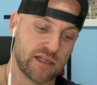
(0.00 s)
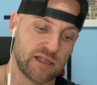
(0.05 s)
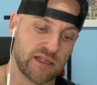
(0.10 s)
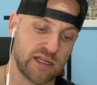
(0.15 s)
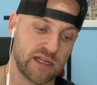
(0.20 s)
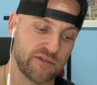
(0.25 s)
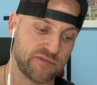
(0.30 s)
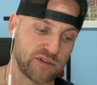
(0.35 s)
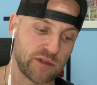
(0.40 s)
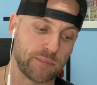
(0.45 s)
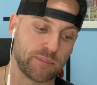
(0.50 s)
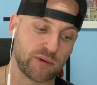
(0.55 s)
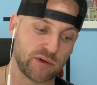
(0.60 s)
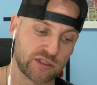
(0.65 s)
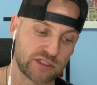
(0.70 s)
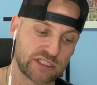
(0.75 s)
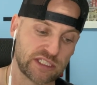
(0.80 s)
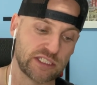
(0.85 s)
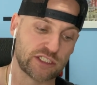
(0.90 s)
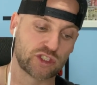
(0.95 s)
is
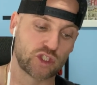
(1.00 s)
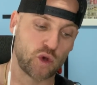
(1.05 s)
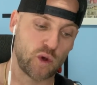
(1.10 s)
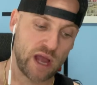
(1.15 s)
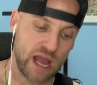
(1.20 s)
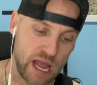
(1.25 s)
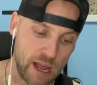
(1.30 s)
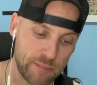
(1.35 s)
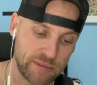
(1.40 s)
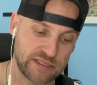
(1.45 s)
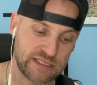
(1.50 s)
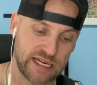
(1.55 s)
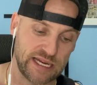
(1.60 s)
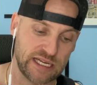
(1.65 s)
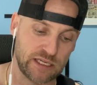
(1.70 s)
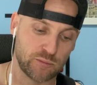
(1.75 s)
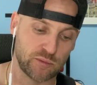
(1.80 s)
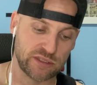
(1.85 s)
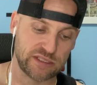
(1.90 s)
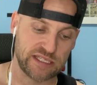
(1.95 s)

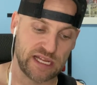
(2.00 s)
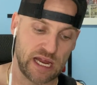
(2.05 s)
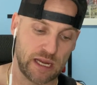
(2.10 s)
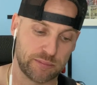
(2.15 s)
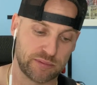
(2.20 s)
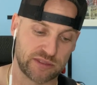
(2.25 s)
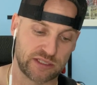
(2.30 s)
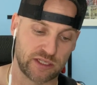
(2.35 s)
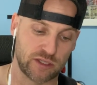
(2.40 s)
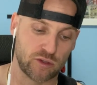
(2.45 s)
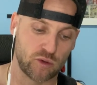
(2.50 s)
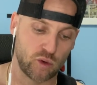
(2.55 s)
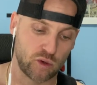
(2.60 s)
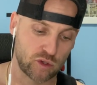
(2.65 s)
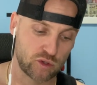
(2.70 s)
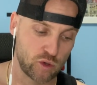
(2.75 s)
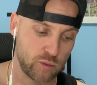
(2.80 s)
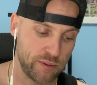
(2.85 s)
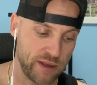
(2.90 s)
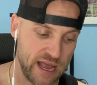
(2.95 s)
cohabitating with the applicant or
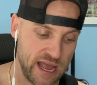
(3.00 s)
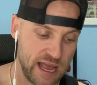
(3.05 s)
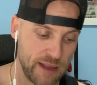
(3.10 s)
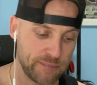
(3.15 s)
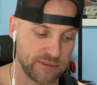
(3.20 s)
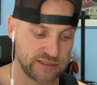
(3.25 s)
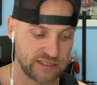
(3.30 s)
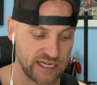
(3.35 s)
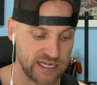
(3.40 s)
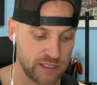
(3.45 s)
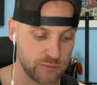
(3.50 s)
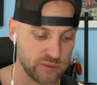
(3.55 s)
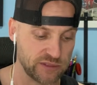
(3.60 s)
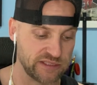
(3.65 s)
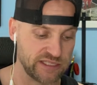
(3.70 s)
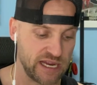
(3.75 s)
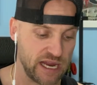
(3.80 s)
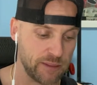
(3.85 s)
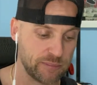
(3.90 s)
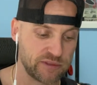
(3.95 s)
cohabitated with
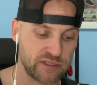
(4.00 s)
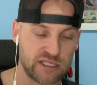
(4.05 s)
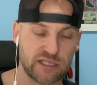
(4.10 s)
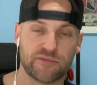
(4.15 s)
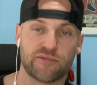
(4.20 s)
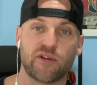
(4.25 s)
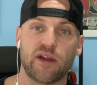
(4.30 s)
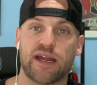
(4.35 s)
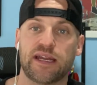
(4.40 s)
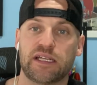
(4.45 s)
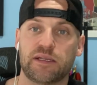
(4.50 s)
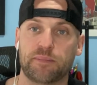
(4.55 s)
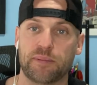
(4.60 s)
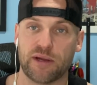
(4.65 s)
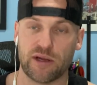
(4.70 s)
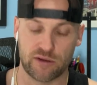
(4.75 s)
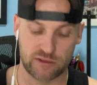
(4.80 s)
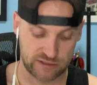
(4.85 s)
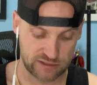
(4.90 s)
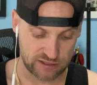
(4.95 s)
the applicant for any
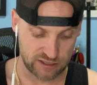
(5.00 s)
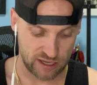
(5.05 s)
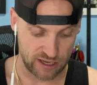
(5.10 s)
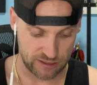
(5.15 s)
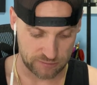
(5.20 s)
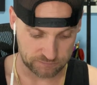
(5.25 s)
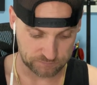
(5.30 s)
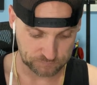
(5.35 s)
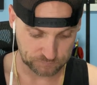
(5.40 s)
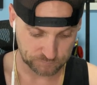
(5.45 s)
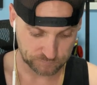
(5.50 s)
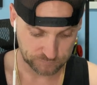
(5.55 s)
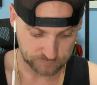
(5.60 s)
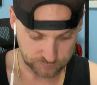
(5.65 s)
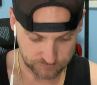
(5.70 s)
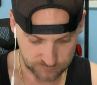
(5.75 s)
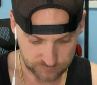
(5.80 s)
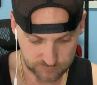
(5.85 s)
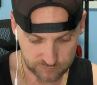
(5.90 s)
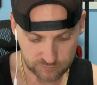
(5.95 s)
period of time.
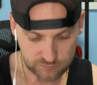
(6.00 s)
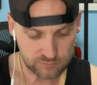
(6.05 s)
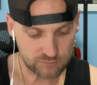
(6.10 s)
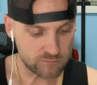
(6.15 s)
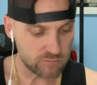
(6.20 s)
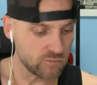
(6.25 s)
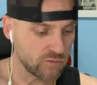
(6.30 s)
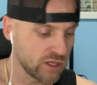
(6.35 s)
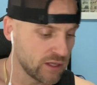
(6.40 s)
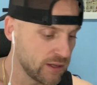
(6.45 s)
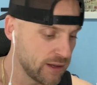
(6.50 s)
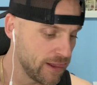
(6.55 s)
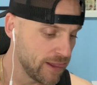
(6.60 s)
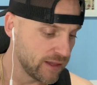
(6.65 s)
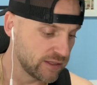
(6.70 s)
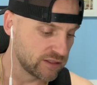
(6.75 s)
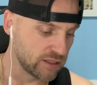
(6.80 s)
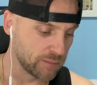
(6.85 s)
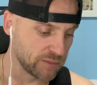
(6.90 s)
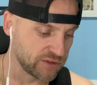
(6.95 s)

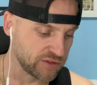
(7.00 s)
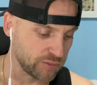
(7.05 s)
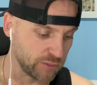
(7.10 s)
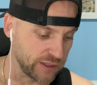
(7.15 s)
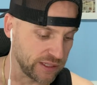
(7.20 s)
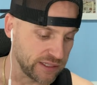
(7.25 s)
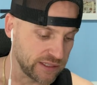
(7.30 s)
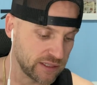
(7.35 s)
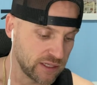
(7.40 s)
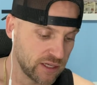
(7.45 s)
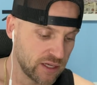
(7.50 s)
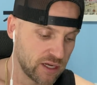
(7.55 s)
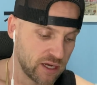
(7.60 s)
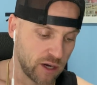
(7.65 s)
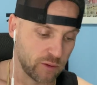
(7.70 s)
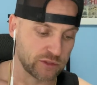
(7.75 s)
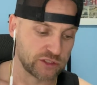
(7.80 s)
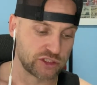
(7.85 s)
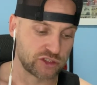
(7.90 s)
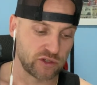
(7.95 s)
Number 3, a
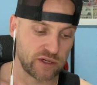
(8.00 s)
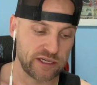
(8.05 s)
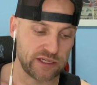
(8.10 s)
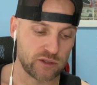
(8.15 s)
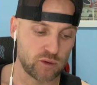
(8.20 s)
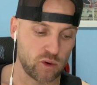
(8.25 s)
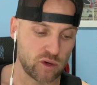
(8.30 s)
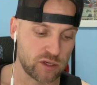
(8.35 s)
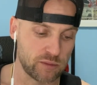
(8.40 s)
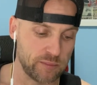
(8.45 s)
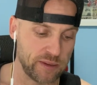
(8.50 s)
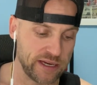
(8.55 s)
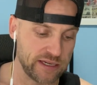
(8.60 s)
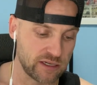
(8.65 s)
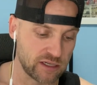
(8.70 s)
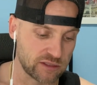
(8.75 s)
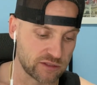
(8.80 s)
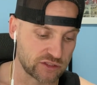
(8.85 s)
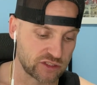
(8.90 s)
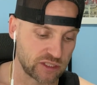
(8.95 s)
restraining order made
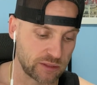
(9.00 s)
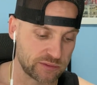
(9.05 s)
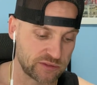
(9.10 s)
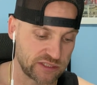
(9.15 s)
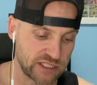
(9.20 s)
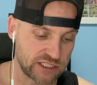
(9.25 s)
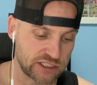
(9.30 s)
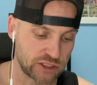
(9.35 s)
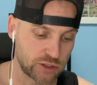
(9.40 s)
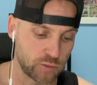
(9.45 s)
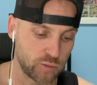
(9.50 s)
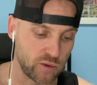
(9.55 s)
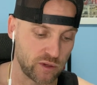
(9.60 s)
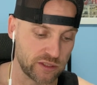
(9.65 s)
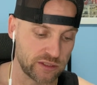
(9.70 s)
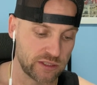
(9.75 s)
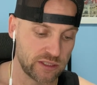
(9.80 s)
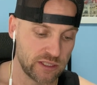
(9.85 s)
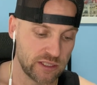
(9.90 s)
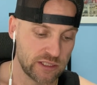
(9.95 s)
under subsection
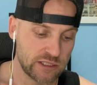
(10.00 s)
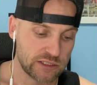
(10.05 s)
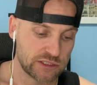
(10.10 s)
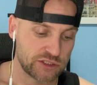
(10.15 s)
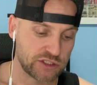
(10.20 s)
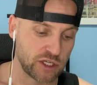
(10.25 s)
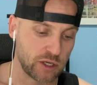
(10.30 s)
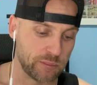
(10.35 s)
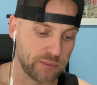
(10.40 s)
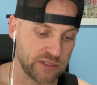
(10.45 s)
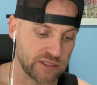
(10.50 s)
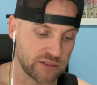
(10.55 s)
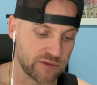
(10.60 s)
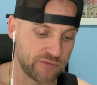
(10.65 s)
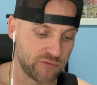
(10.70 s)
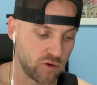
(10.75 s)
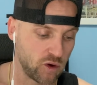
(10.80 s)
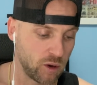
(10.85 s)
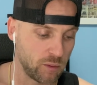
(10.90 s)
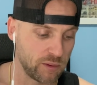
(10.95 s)
1 shall be in the
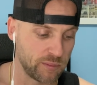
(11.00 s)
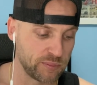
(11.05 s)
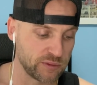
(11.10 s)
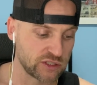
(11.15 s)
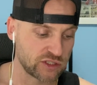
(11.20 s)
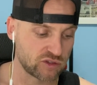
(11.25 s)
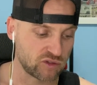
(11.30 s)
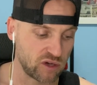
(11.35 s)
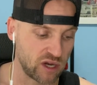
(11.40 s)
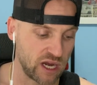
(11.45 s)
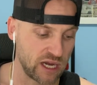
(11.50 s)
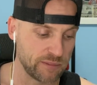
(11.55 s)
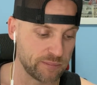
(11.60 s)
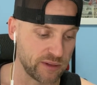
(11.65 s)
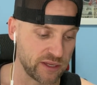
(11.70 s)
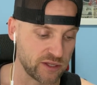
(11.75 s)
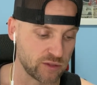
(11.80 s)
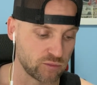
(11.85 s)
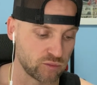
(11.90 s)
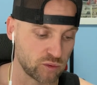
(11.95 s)
form prescribed
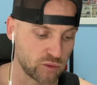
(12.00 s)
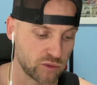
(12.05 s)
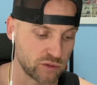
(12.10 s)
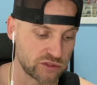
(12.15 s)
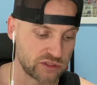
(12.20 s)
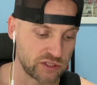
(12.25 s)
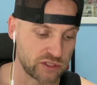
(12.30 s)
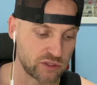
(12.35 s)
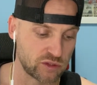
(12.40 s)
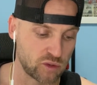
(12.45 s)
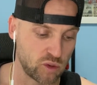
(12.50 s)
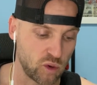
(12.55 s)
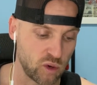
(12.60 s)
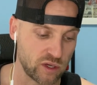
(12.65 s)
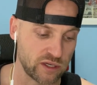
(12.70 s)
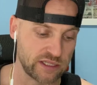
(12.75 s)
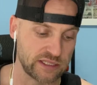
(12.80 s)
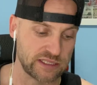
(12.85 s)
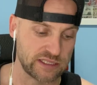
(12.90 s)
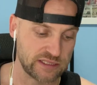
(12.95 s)
by the rules of the
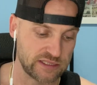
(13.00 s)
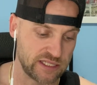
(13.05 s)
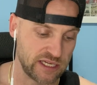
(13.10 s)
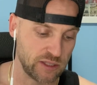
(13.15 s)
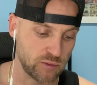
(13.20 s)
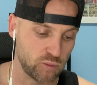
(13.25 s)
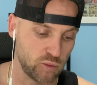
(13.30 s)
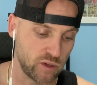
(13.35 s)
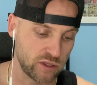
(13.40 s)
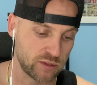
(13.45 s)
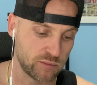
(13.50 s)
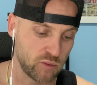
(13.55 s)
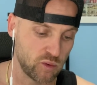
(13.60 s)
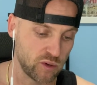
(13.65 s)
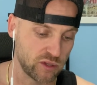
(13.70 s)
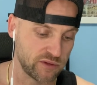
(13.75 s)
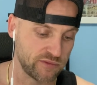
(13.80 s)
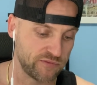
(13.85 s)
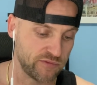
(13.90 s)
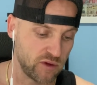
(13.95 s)
court and contain one or more
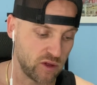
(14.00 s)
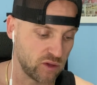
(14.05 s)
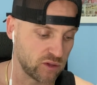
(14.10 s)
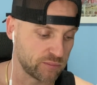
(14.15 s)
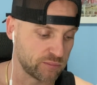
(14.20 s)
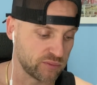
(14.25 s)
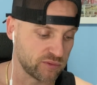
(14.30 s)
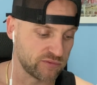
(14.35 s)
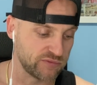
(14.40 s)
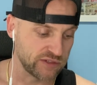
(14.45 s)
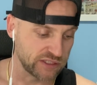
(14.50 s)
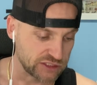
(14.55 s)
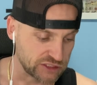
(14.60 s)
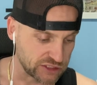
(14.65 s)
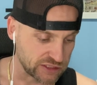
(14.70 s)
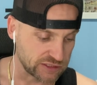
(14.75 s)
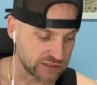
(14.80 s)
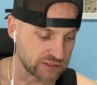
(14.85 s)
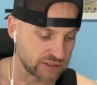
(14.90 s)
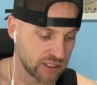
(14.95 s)
of the following
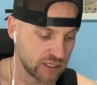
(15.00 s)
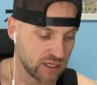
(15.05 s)
provisions